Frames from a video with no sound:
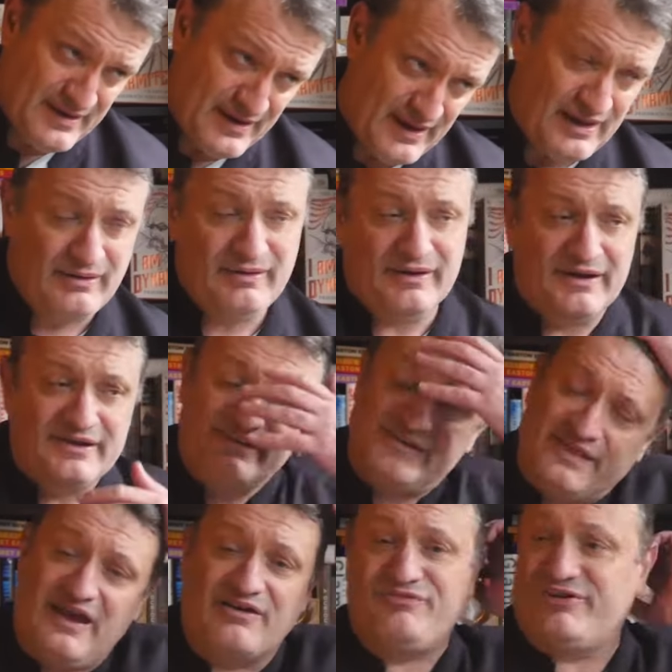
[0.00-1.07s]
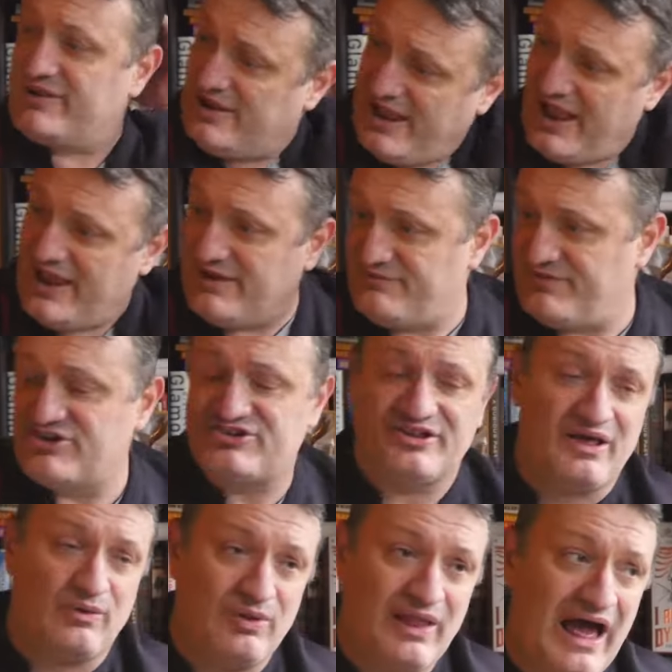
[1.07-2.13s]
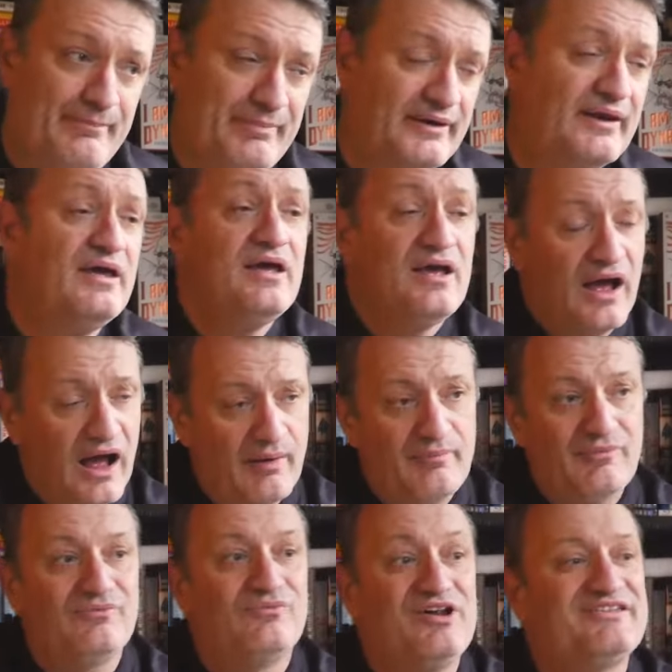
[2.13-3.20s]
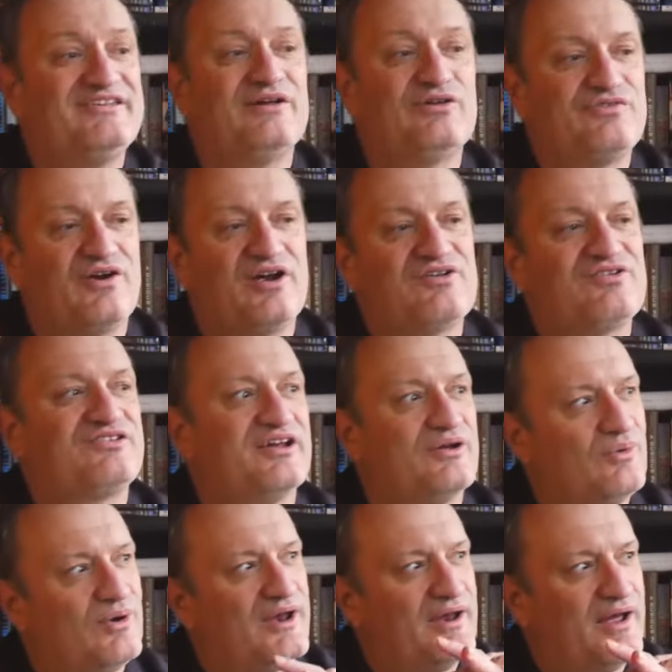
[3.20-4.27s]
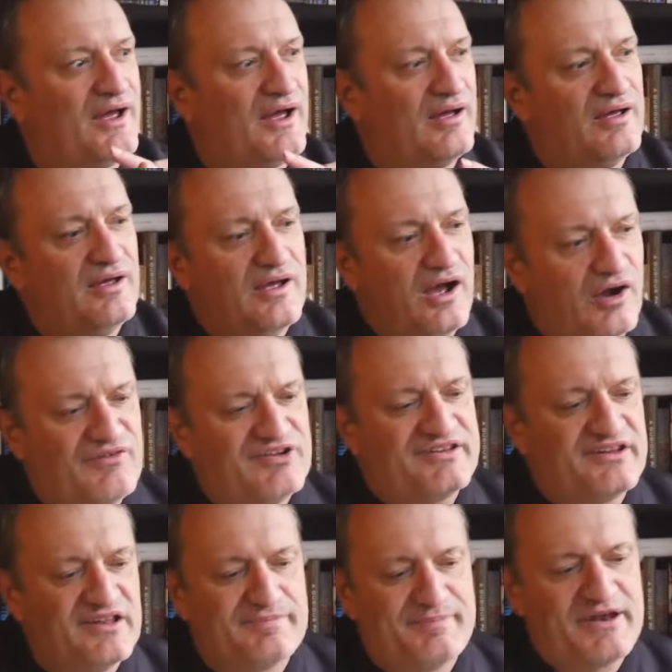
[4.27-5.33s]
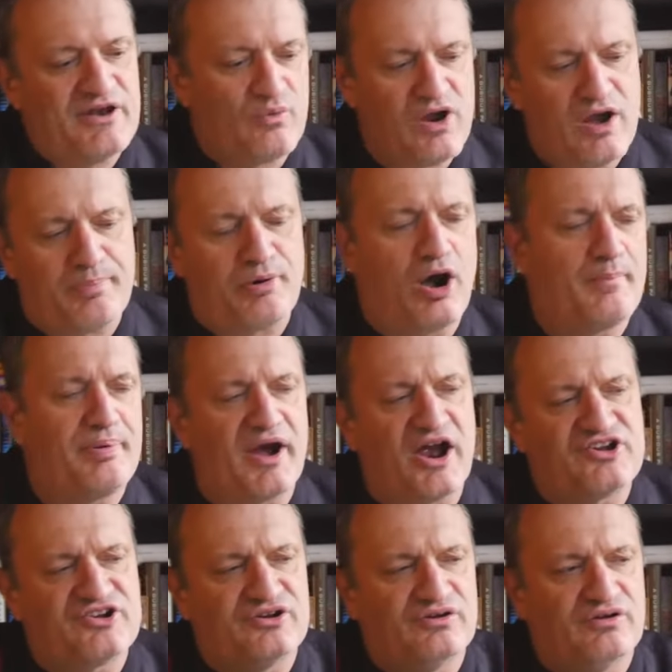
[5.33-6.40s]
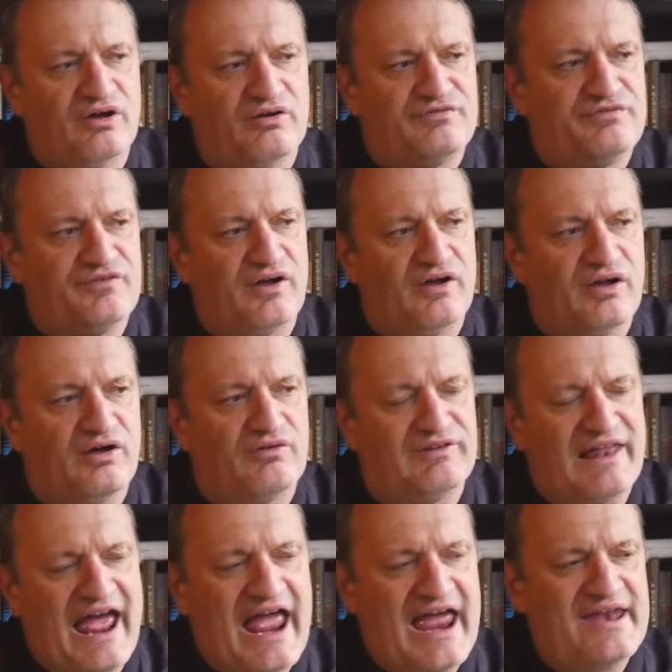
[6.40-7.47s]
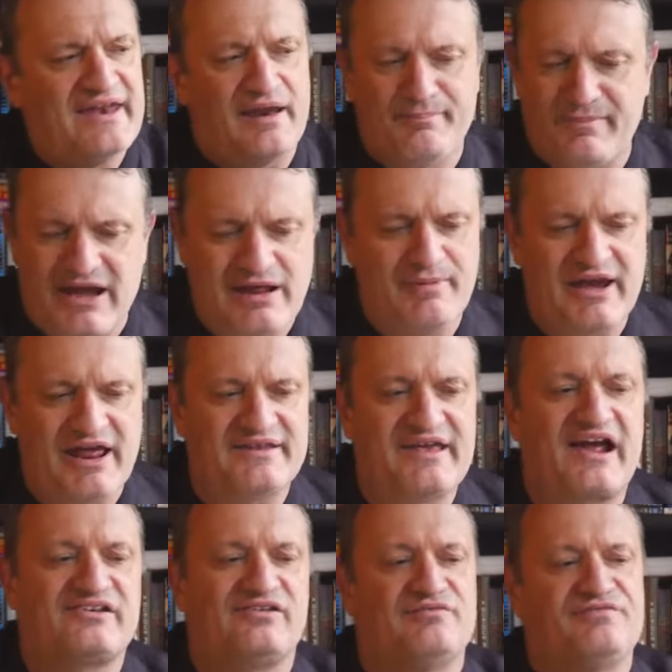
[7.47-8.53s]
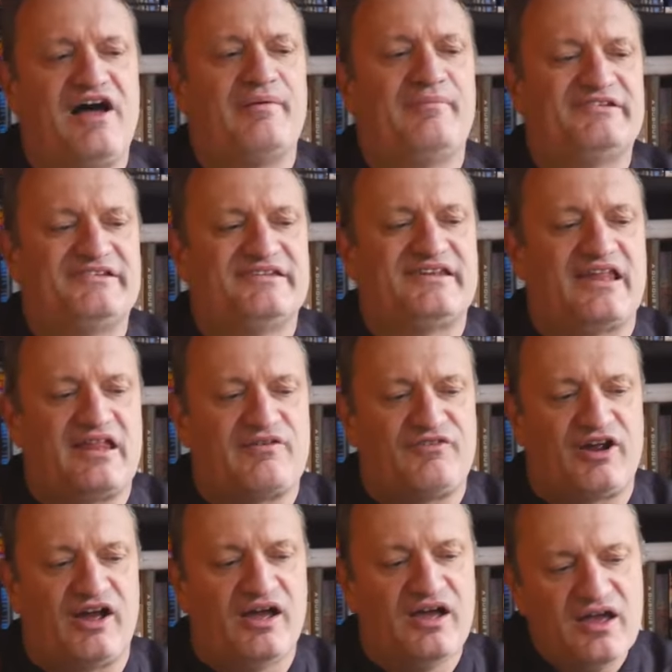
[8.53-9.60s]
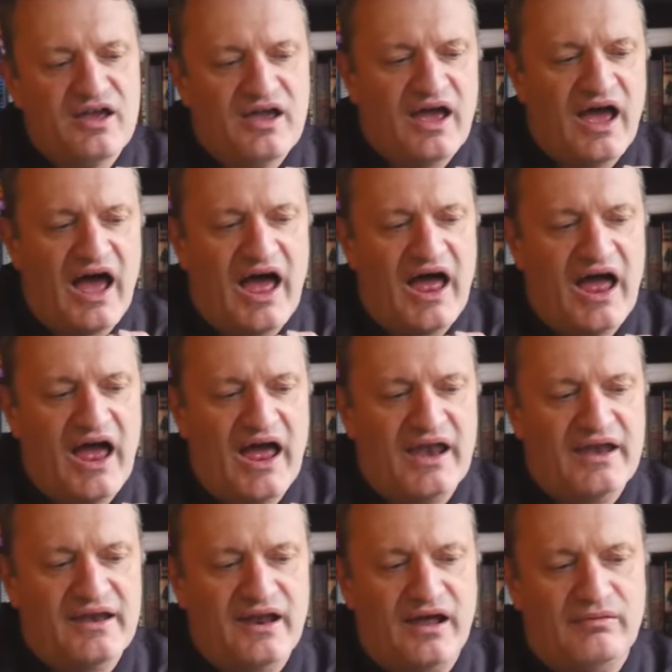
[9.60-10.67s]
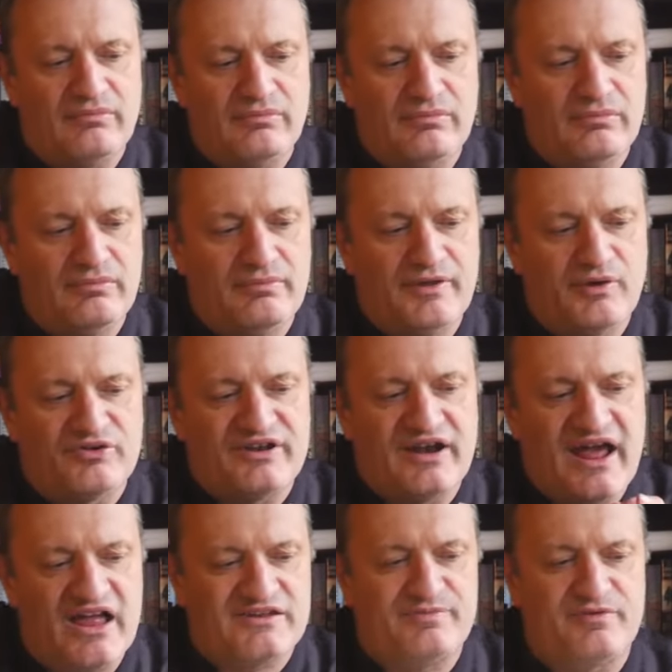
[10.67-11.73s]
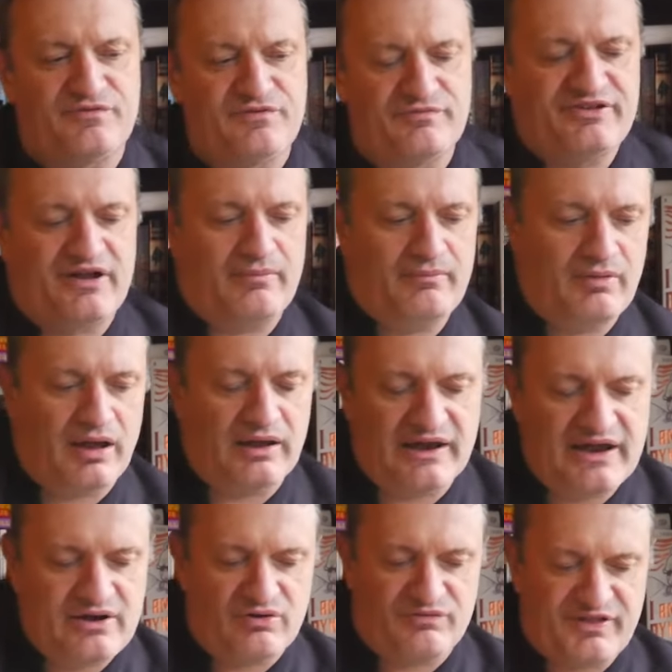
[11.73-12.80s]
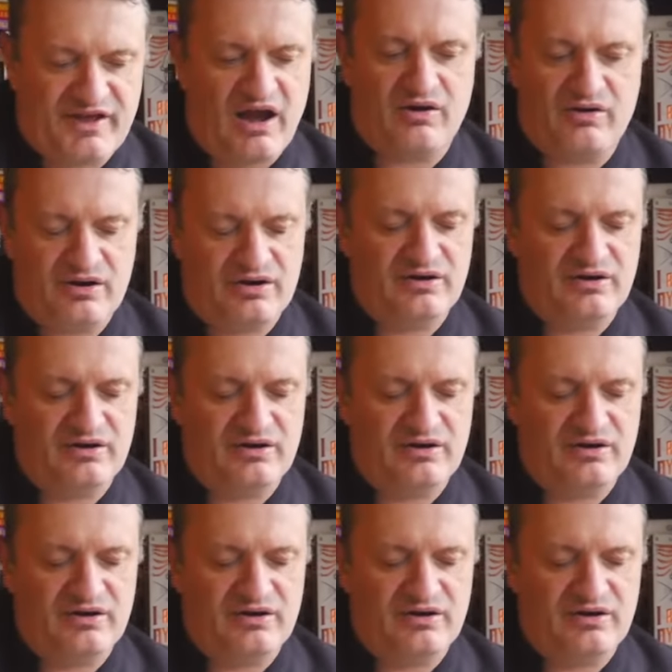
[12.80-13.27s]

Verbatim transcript: Uh, in South Africa, and eventually that will happen. Um, recently, it was very interesting when, uh, obviously, there's been a reappropriation of, uh, of land and many, many attacks on farmers in South Africa. Uh, and um, there was an announcement from some uh, leader of the current